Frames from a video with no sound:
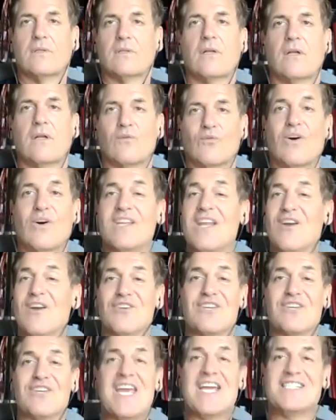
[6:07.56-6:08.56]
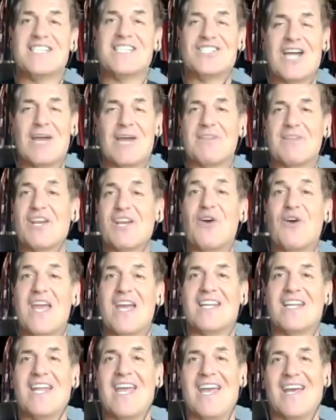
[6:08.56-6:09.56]
Well, no, you can't teach height, but they go
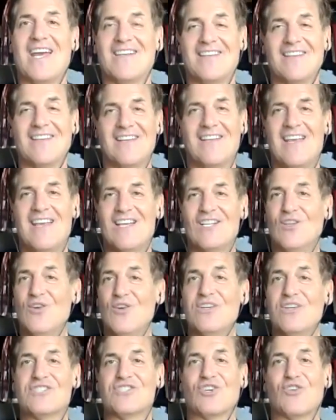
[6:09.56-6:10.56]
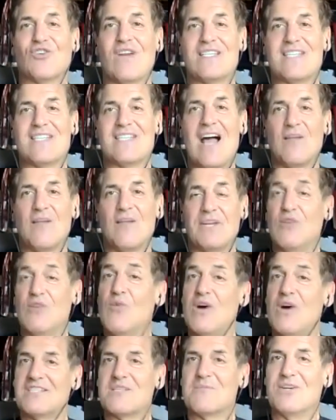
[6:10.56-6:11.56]
hand in hand. Luka's a great talent, but he
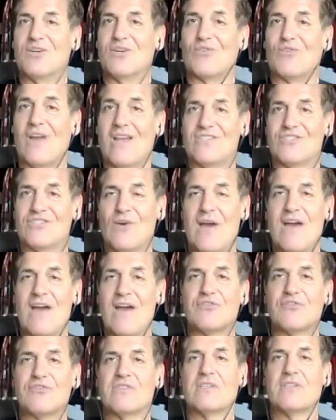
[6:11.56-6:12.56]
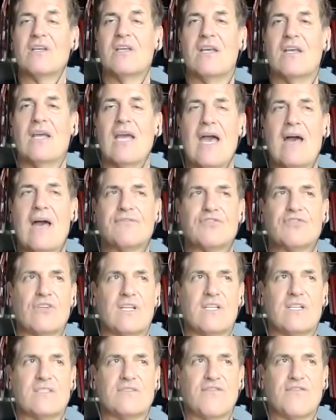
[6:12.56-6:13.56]
wants to be great. So after
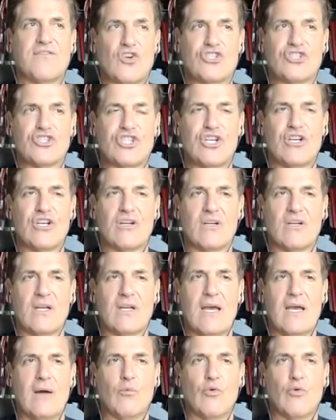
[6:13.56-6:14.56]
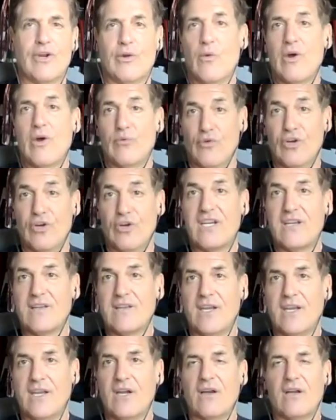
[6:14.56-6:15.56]
his first year where he won Rookie of the
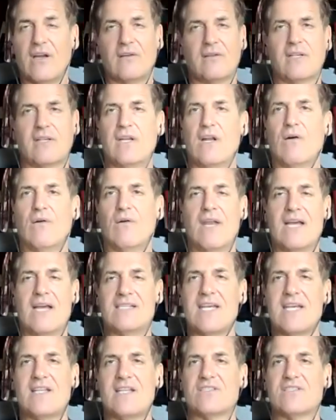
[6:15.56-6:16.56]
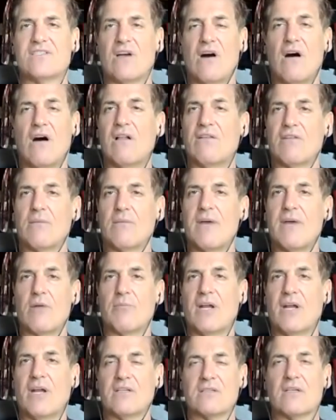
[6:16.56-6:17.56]
Year, you know, and I say this to all of our better
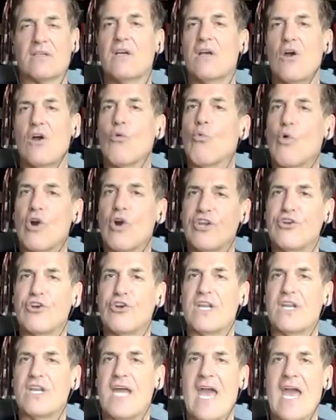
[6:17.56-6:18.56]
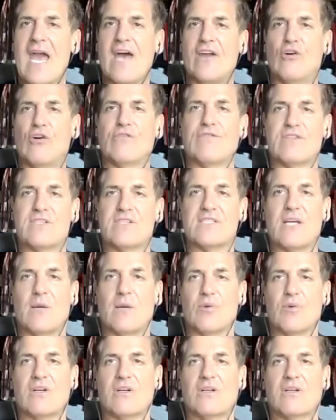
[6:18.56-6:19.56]
players, what are you going to add over the
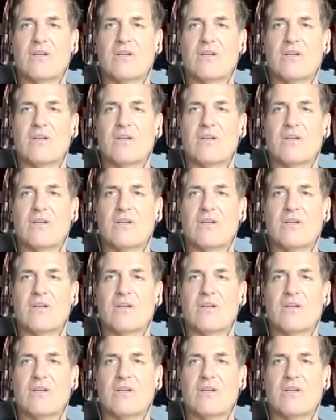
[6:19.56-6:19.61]
summer?